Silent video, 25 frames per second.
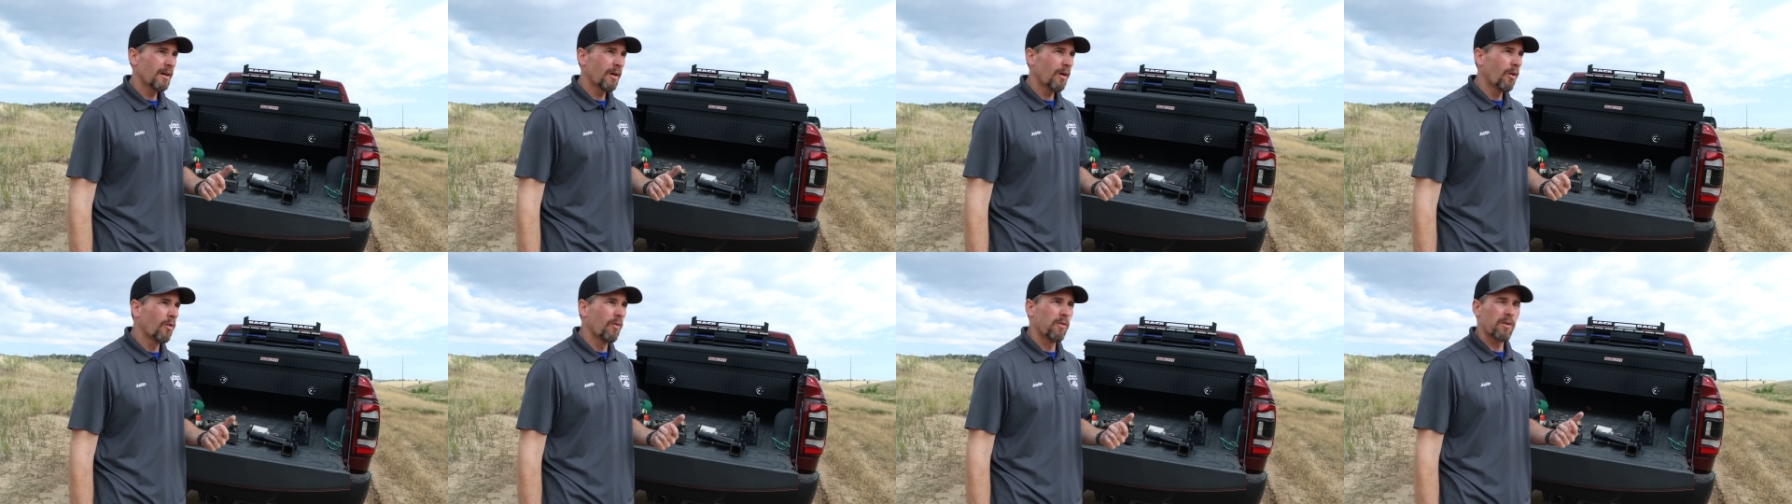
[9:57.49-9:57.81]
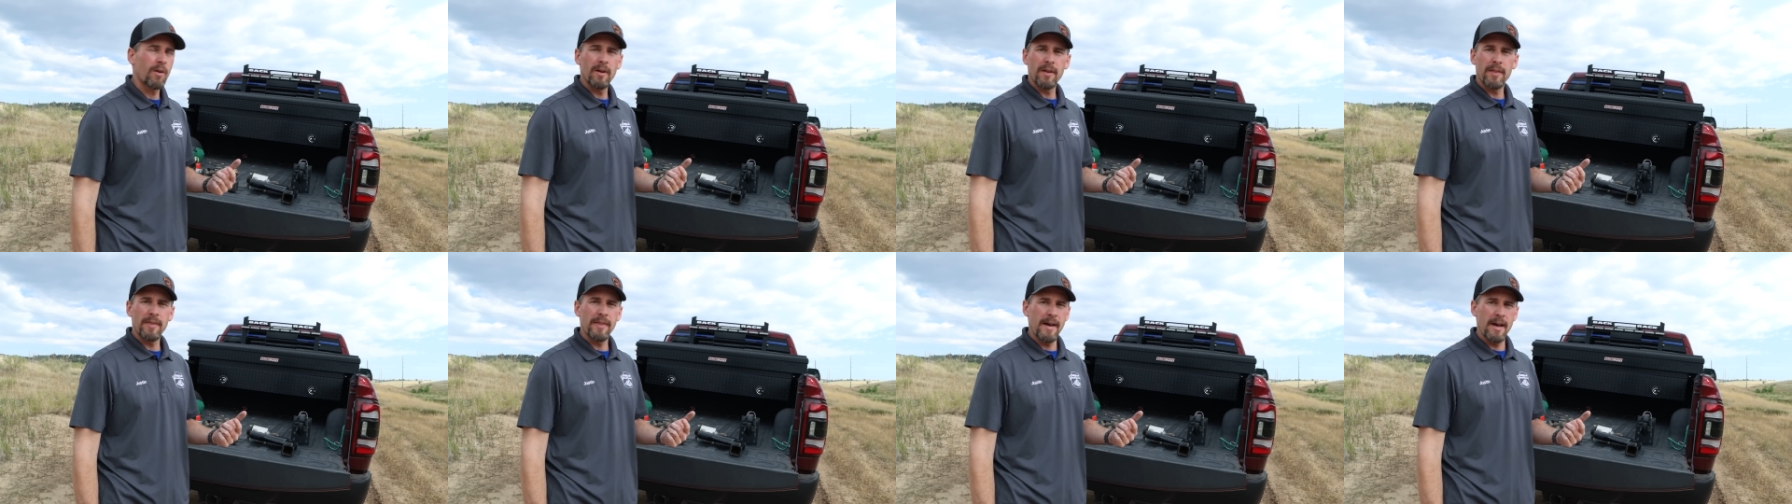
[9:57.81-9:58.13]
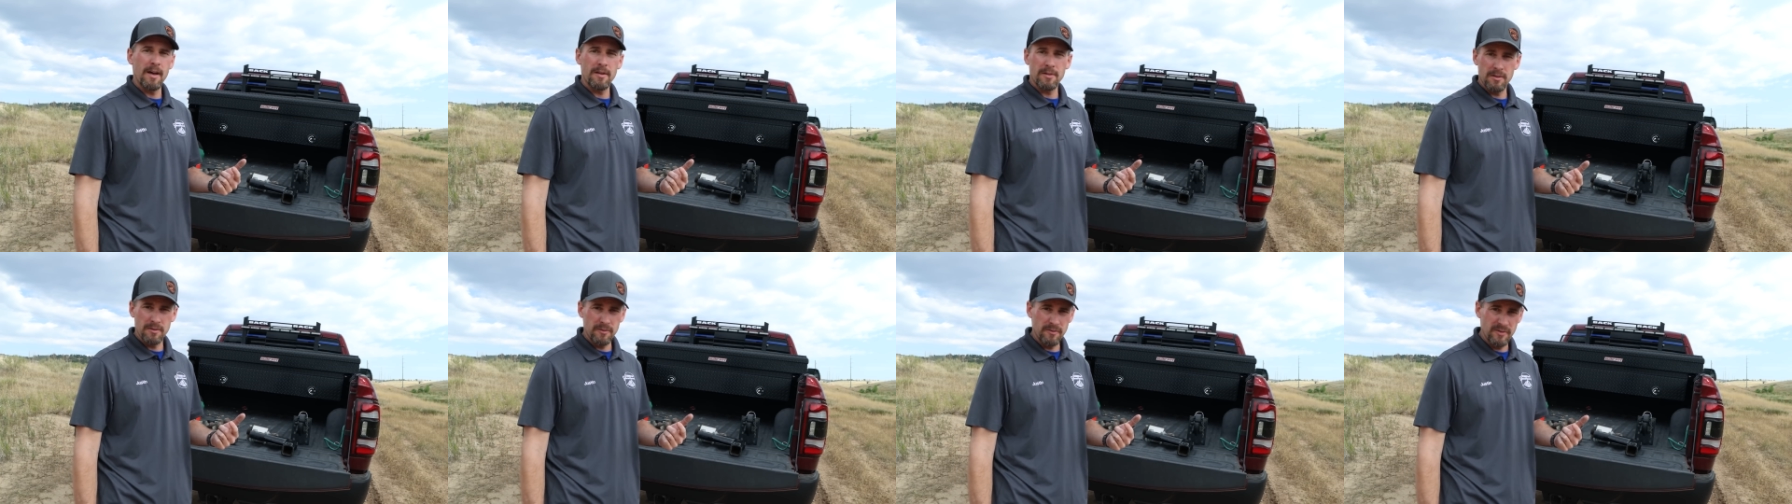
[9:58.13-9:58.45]
over
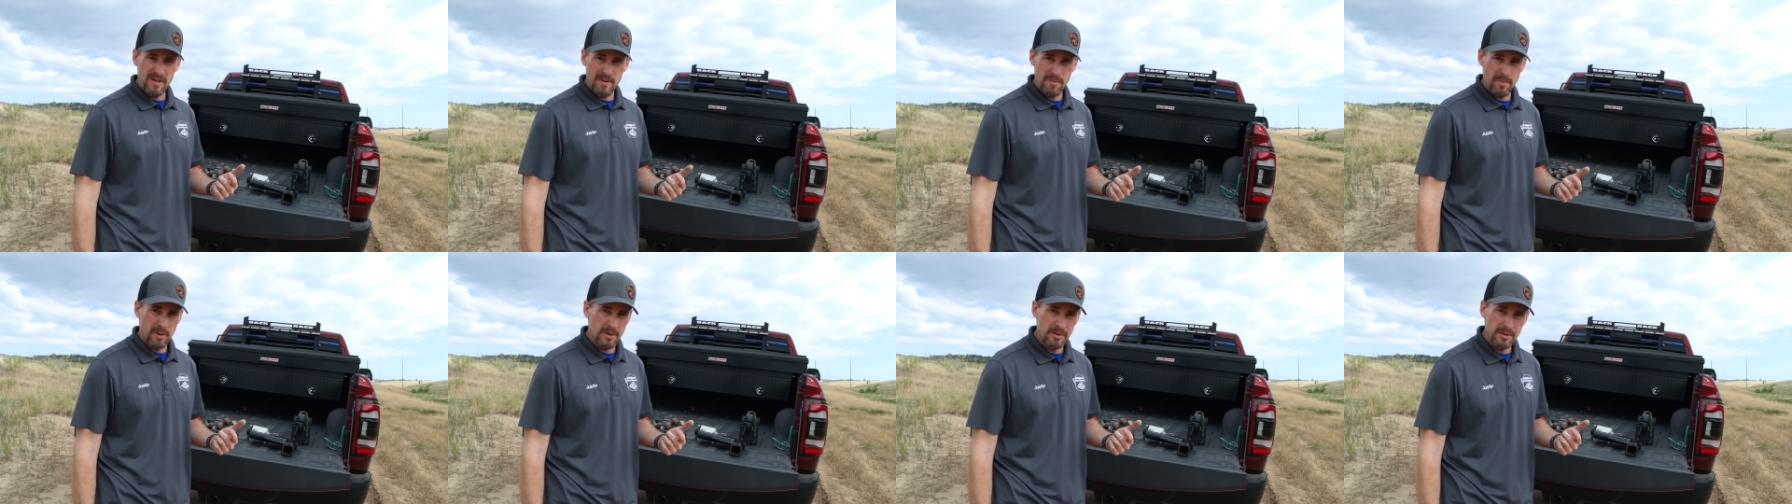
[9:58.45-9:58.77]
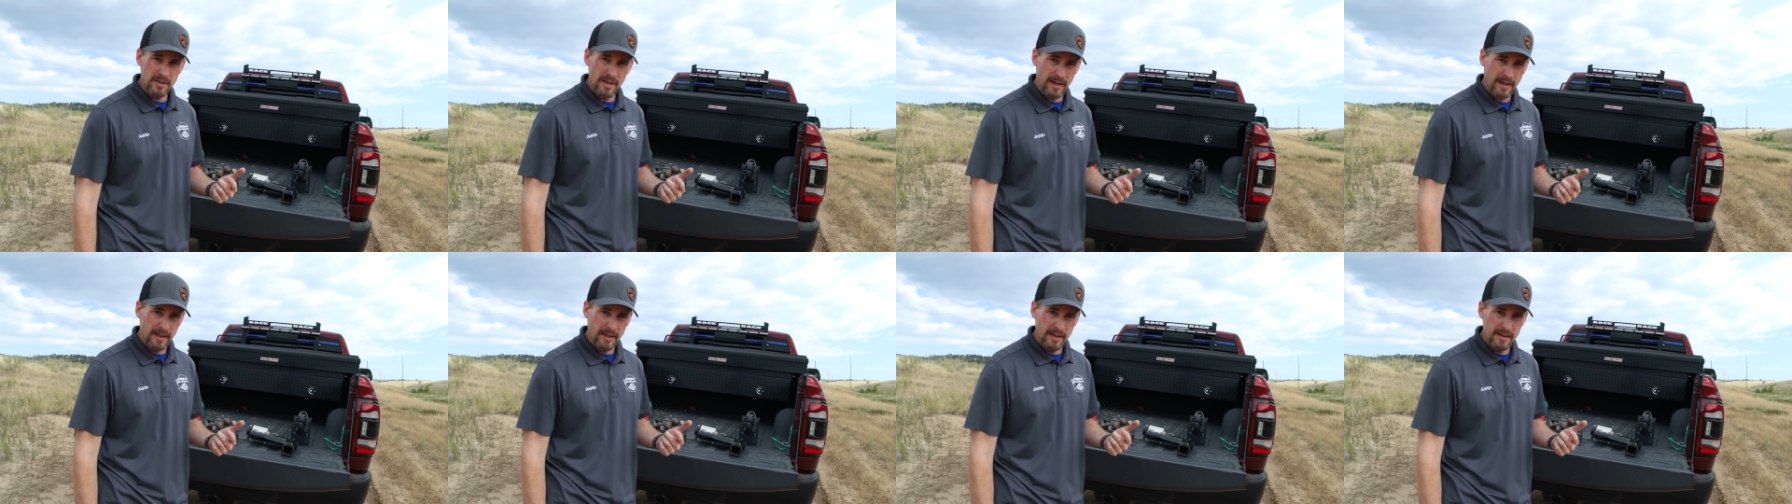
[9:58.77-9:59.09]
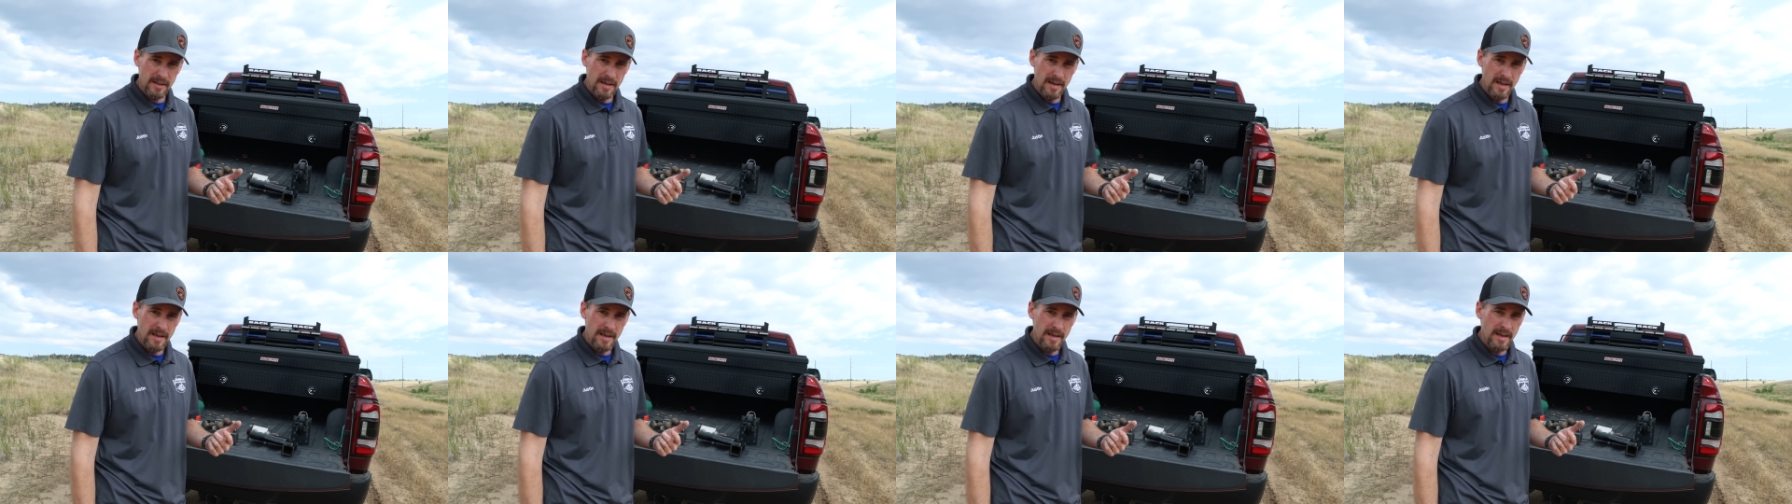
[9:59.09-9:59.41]
1,000 feet per
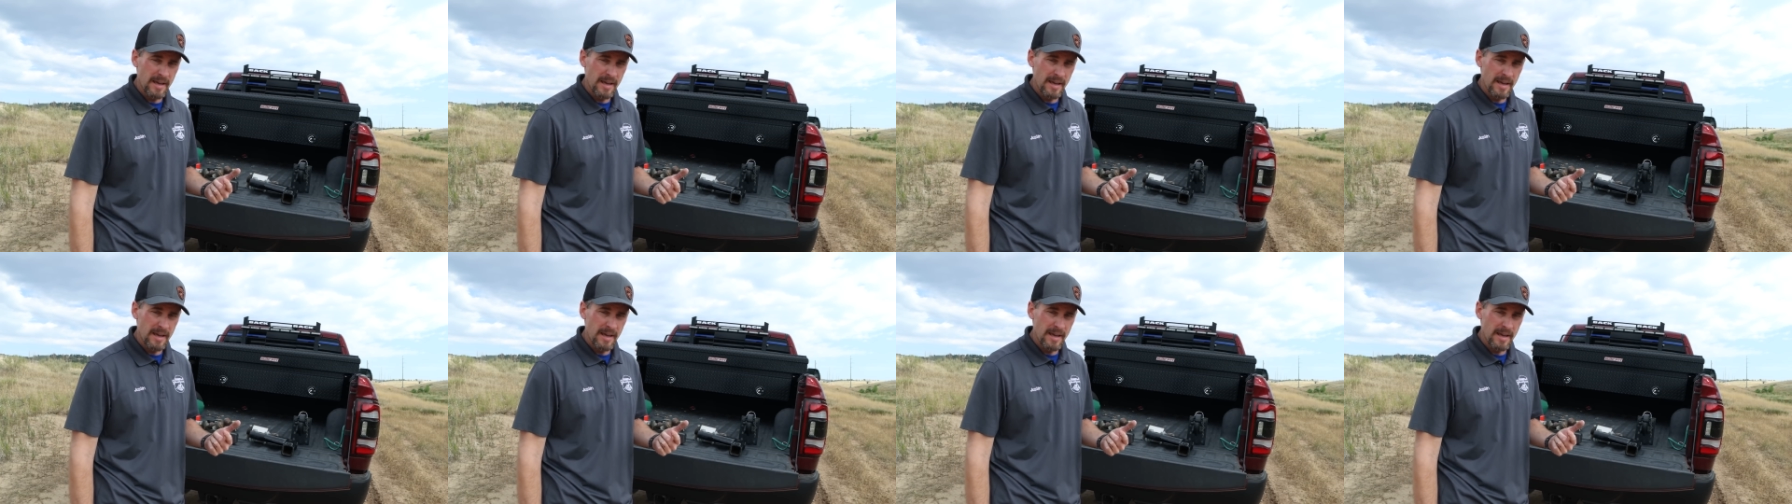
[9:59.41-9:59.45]
second.